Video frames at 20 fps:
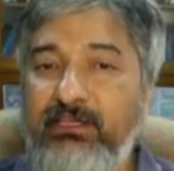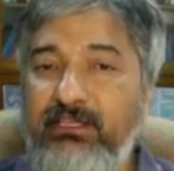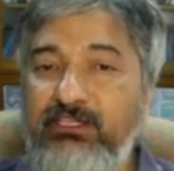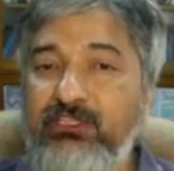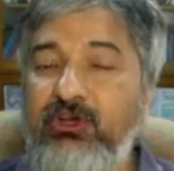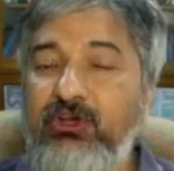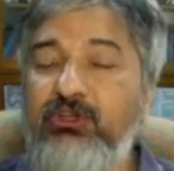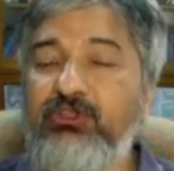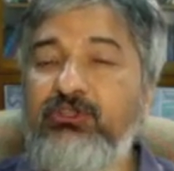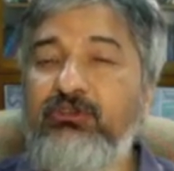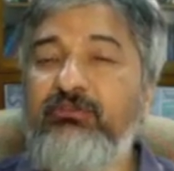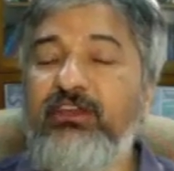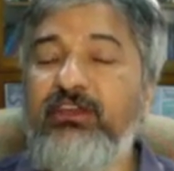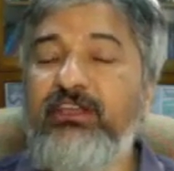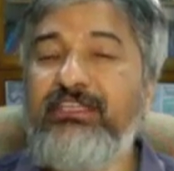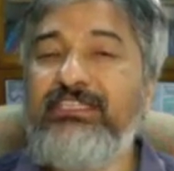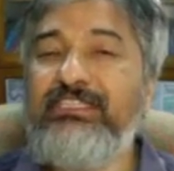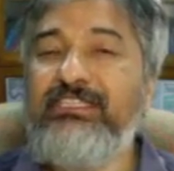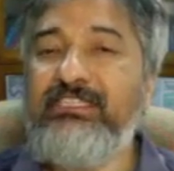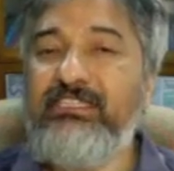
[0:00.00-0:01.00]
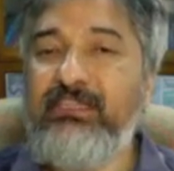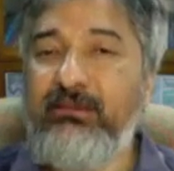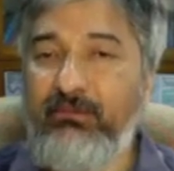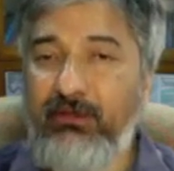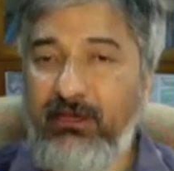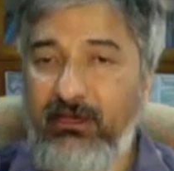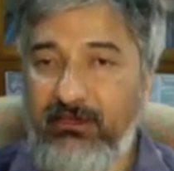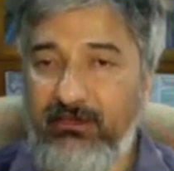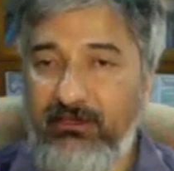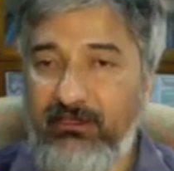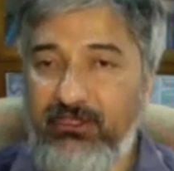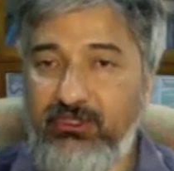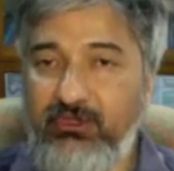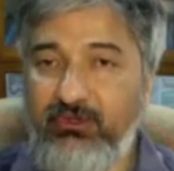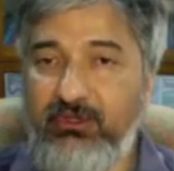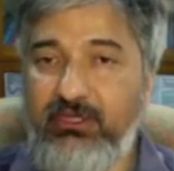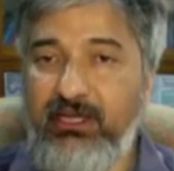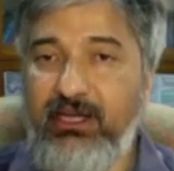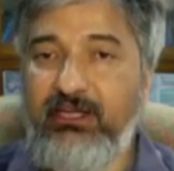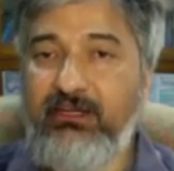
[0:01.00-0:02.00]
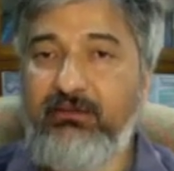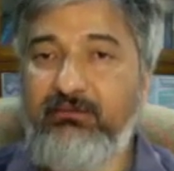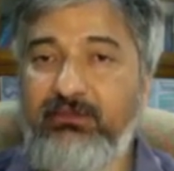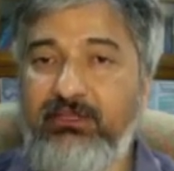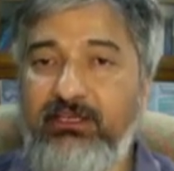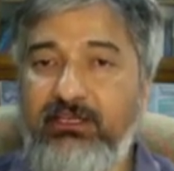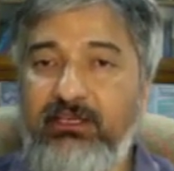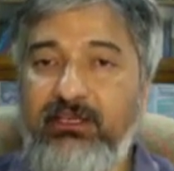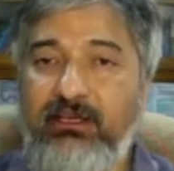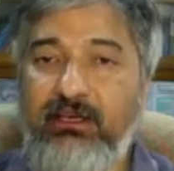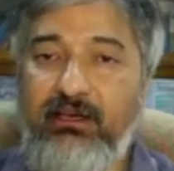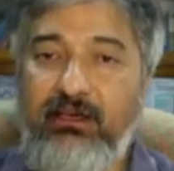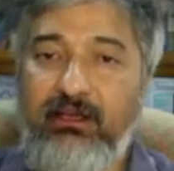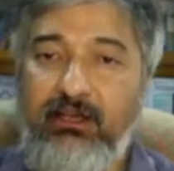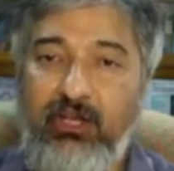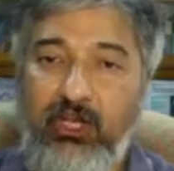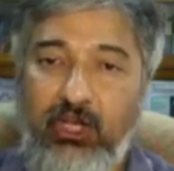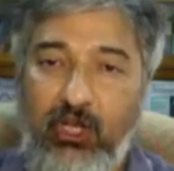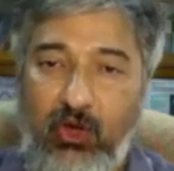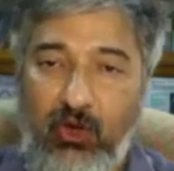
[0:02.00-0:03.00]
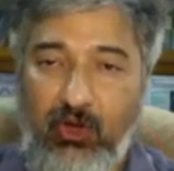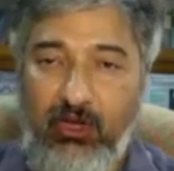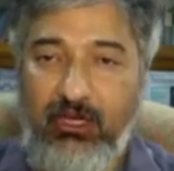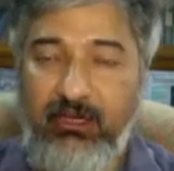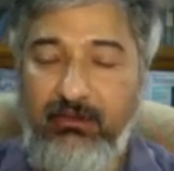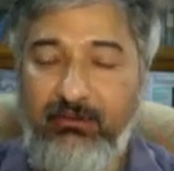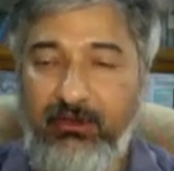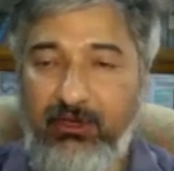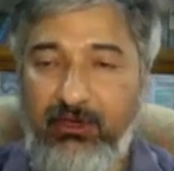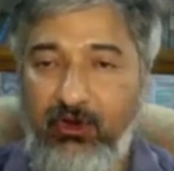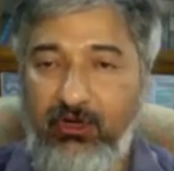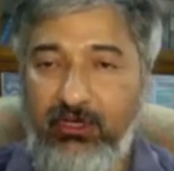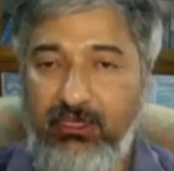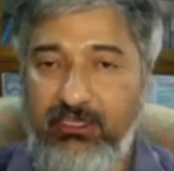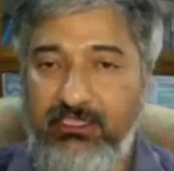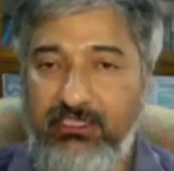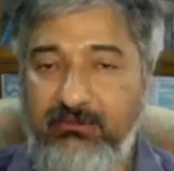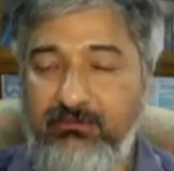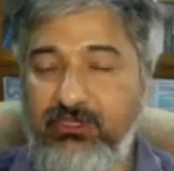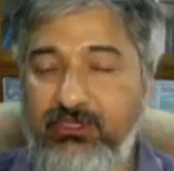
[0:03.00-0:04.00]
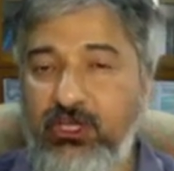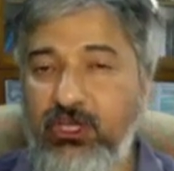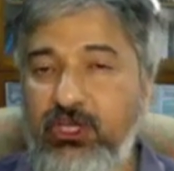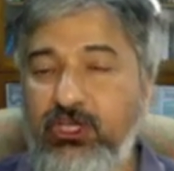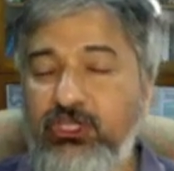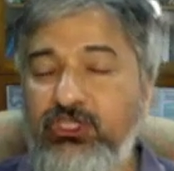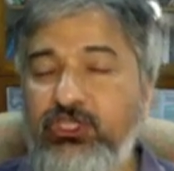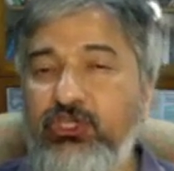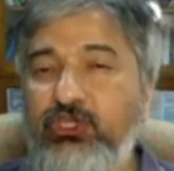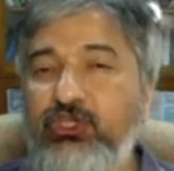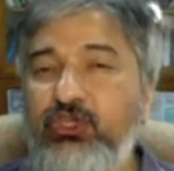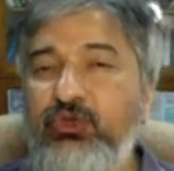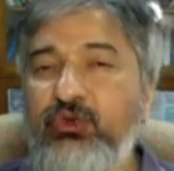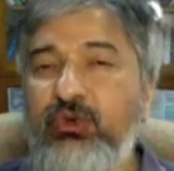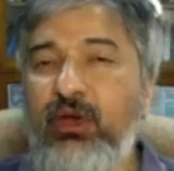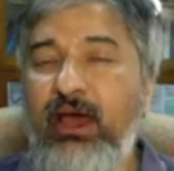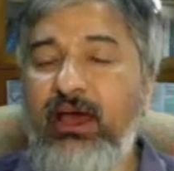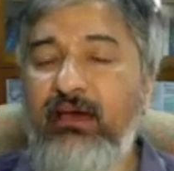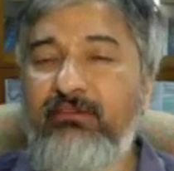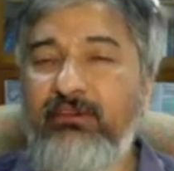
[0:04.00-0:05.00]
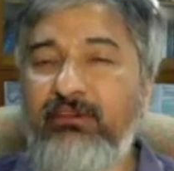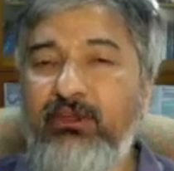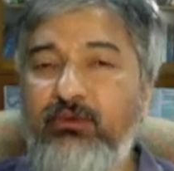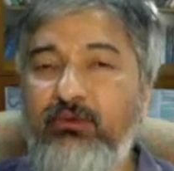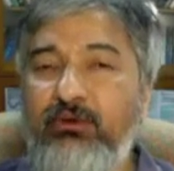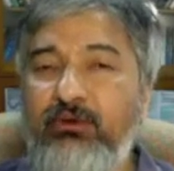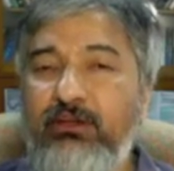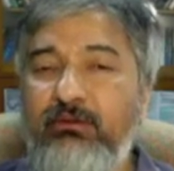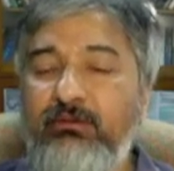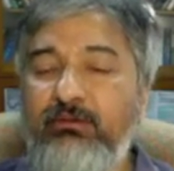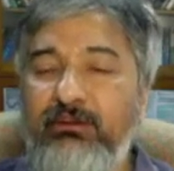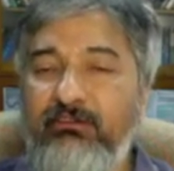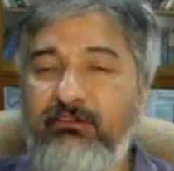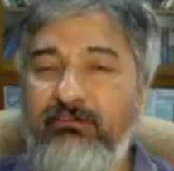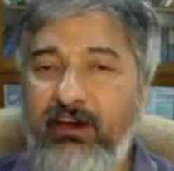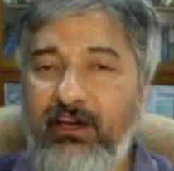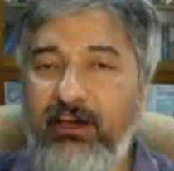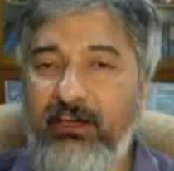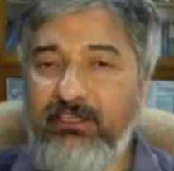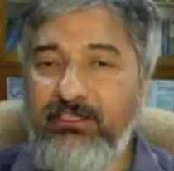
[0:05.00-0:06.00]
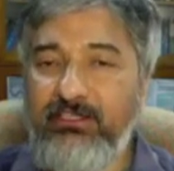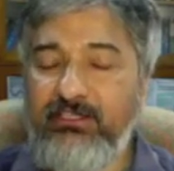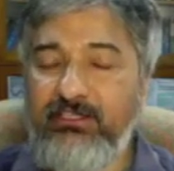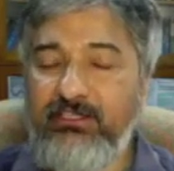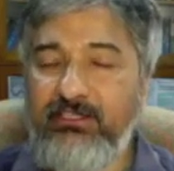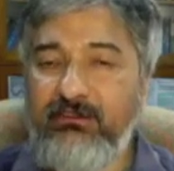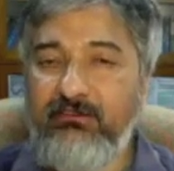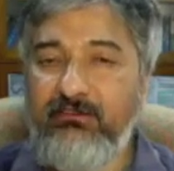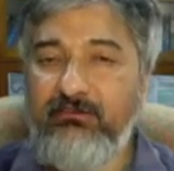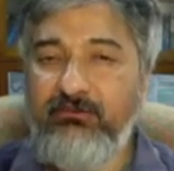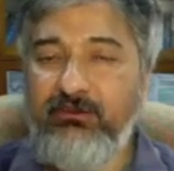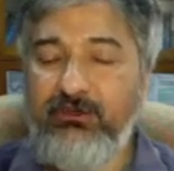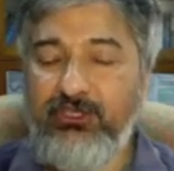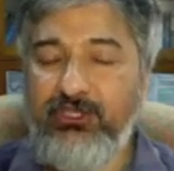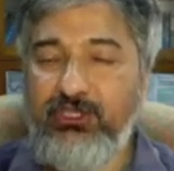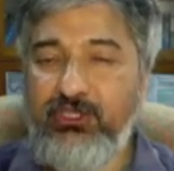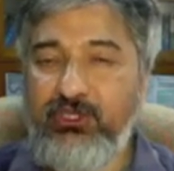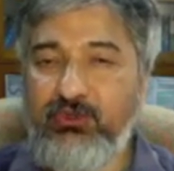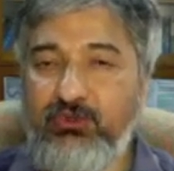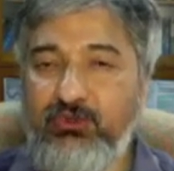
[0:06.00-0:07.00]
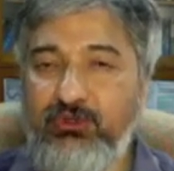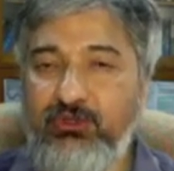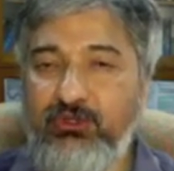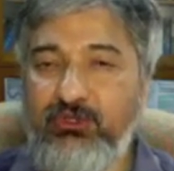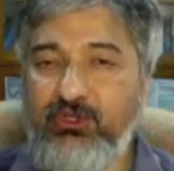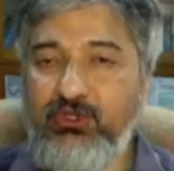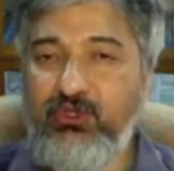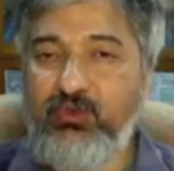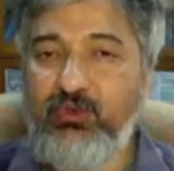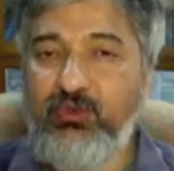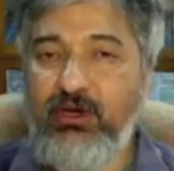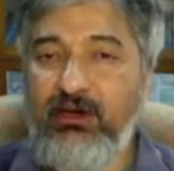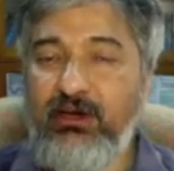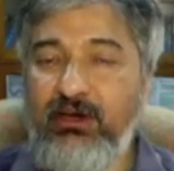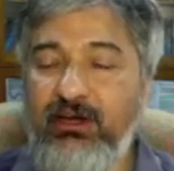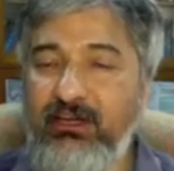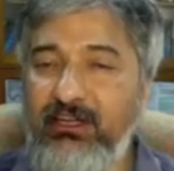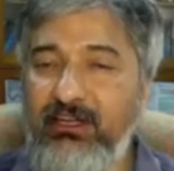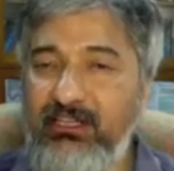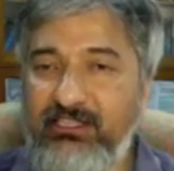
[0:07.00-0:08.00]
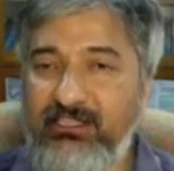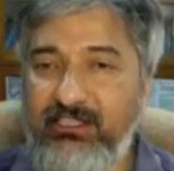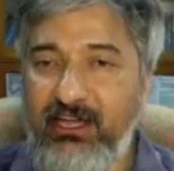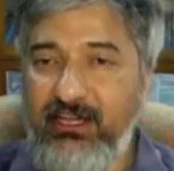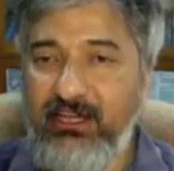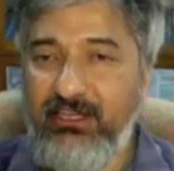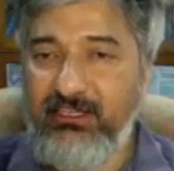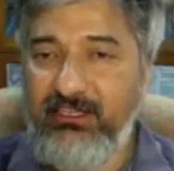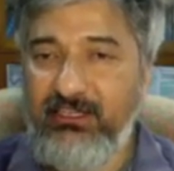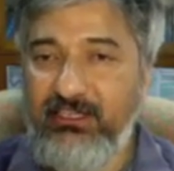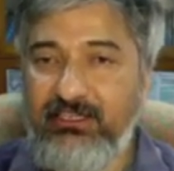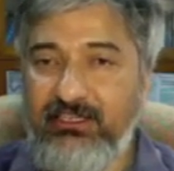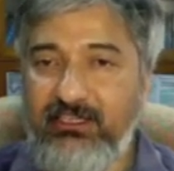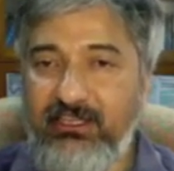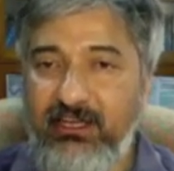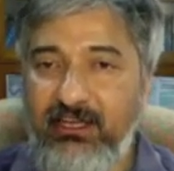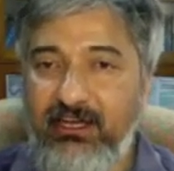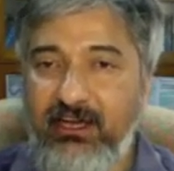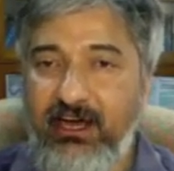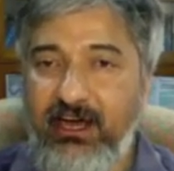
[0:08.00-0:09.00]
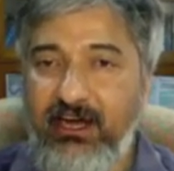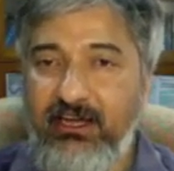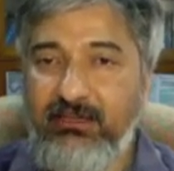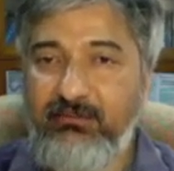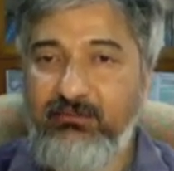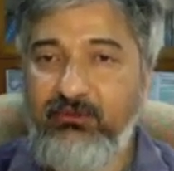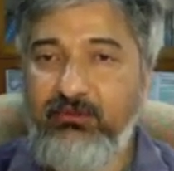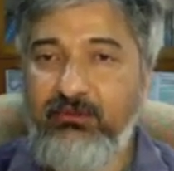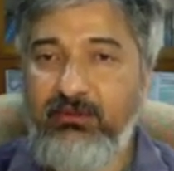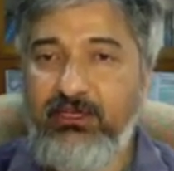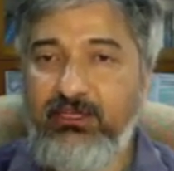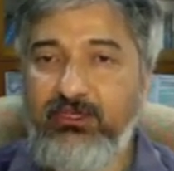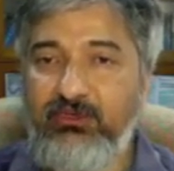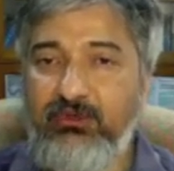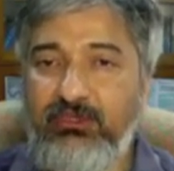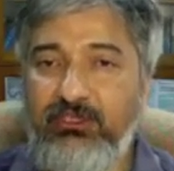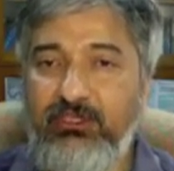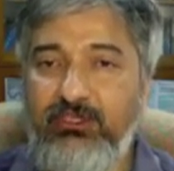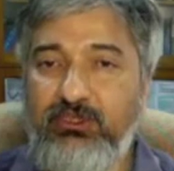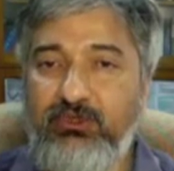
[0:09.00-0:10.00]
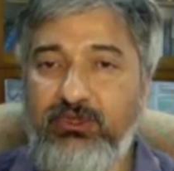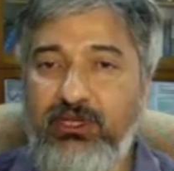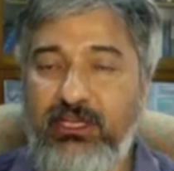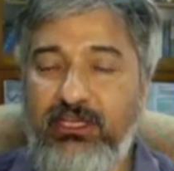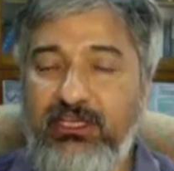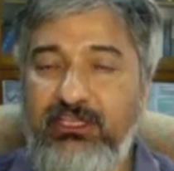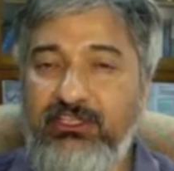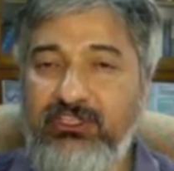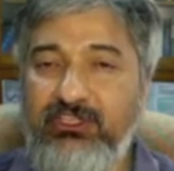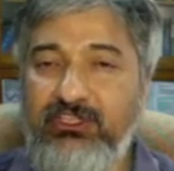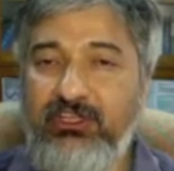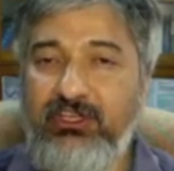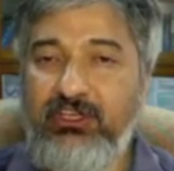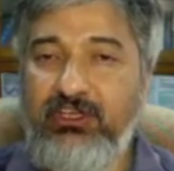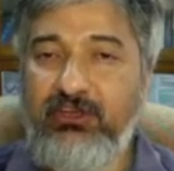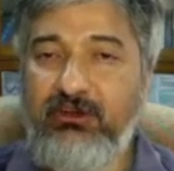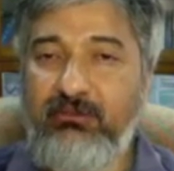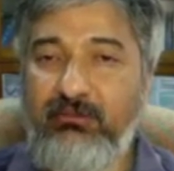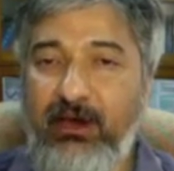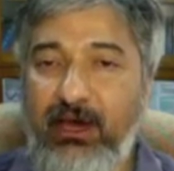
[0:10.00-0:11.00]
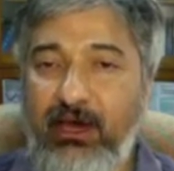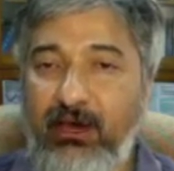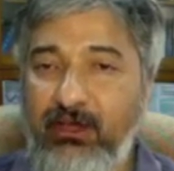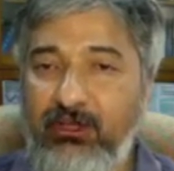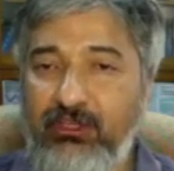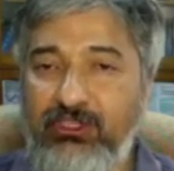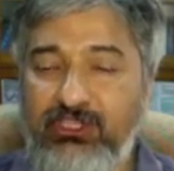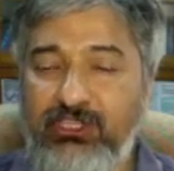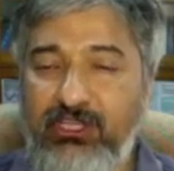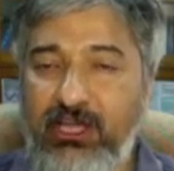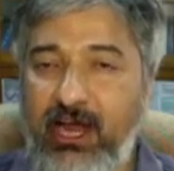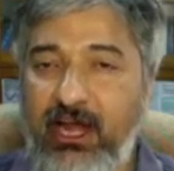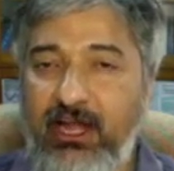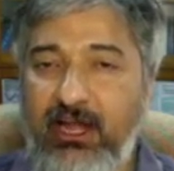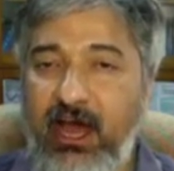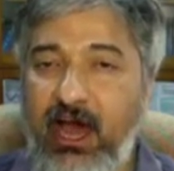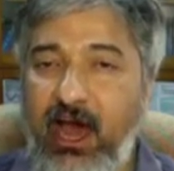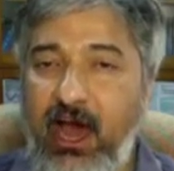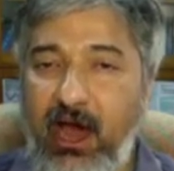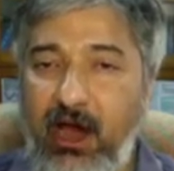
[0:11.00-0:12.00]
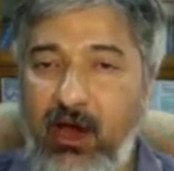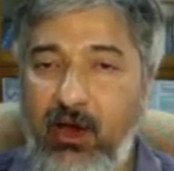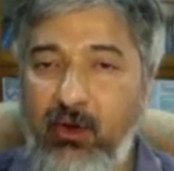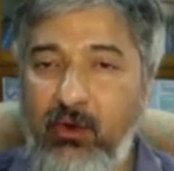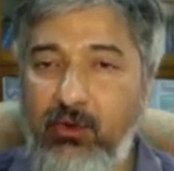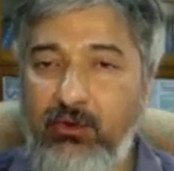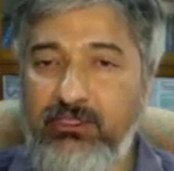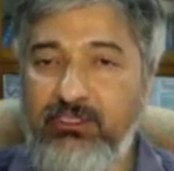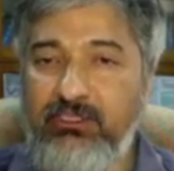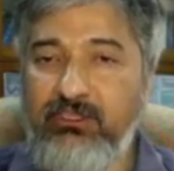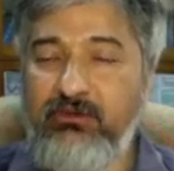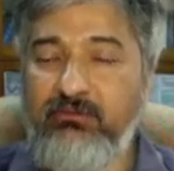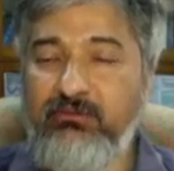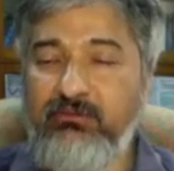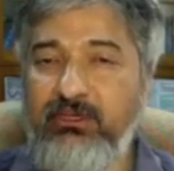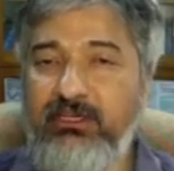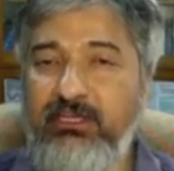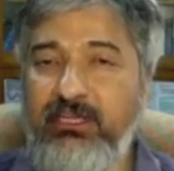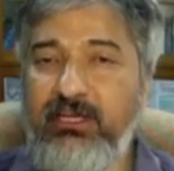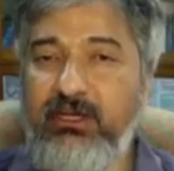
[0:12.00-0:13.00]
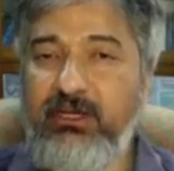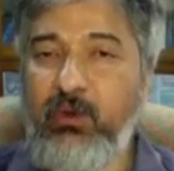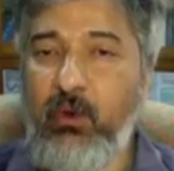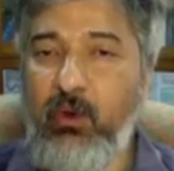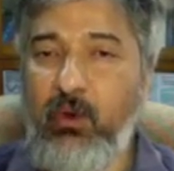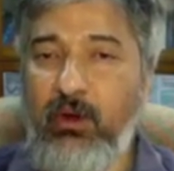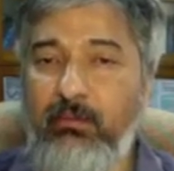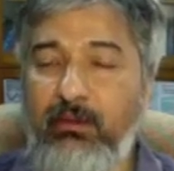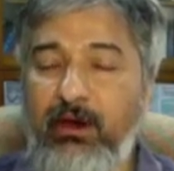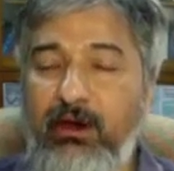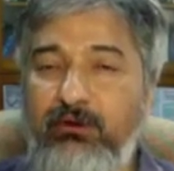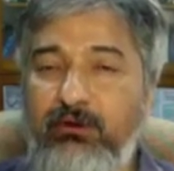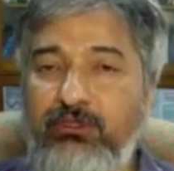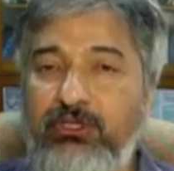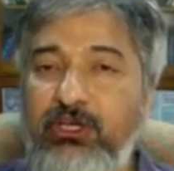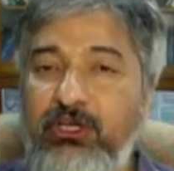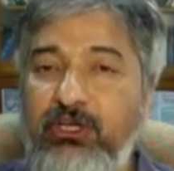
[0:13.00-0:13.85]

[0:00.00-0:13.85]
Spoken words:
is also very similar to that of the non-living organisms. So do you have any word of advice for students who are undecided at the moment whether to take engineering or biology, and how someone can go about